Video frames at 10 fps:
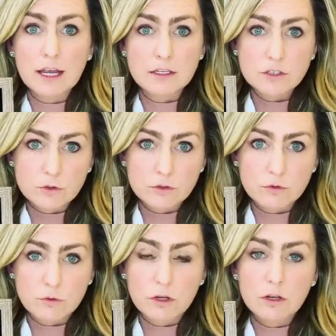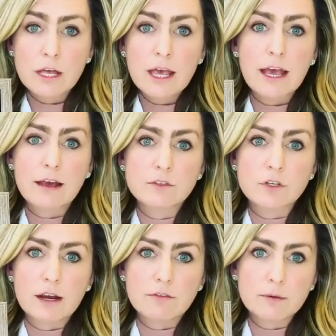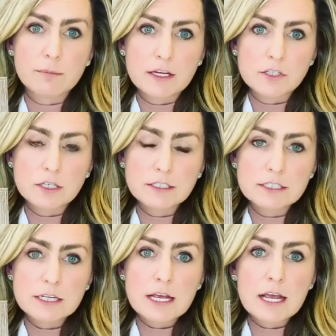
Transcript: as usual after every patient,